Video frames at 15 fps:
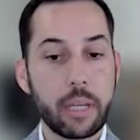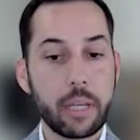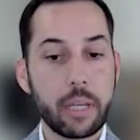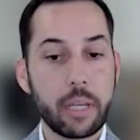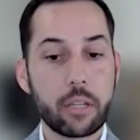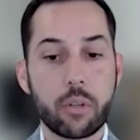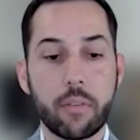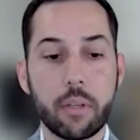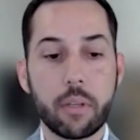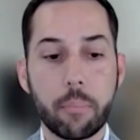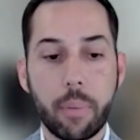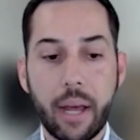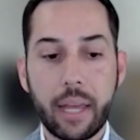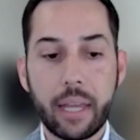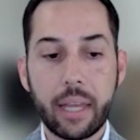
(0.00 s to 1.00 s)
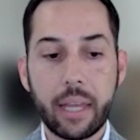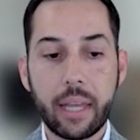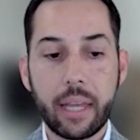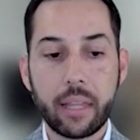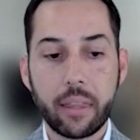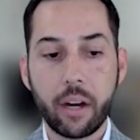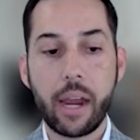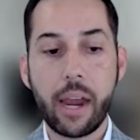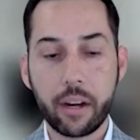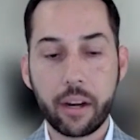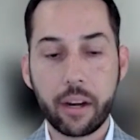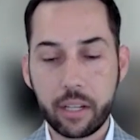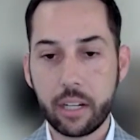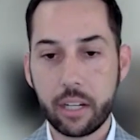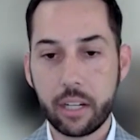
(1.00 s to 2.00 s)
by their air conditioning,
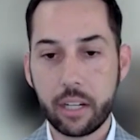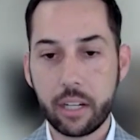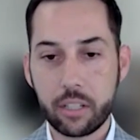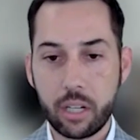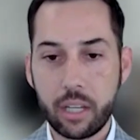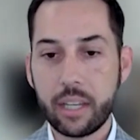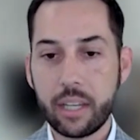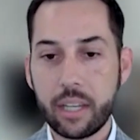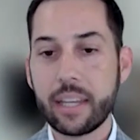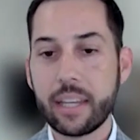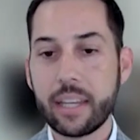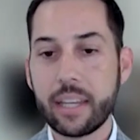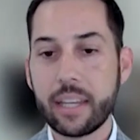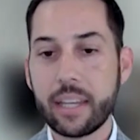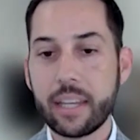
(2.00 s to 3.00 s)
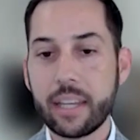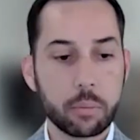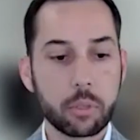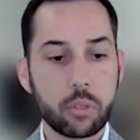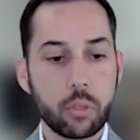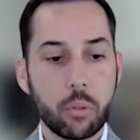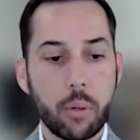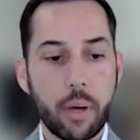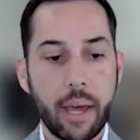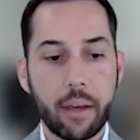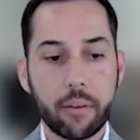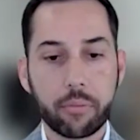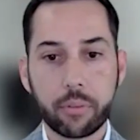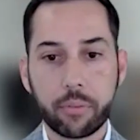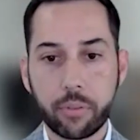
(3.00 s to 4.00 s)
uh, especially customers who
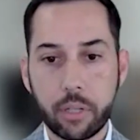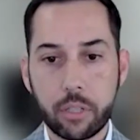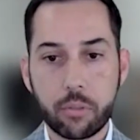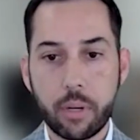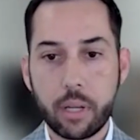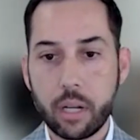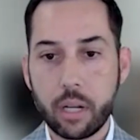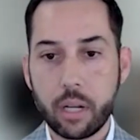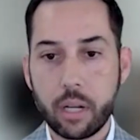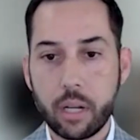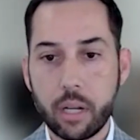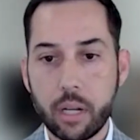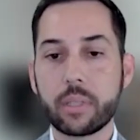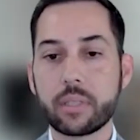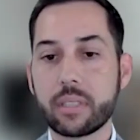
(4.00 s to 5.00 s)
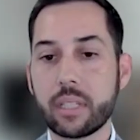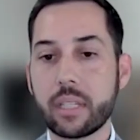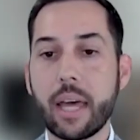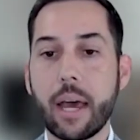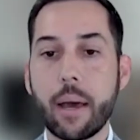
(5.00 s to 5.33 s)
have refrigerated air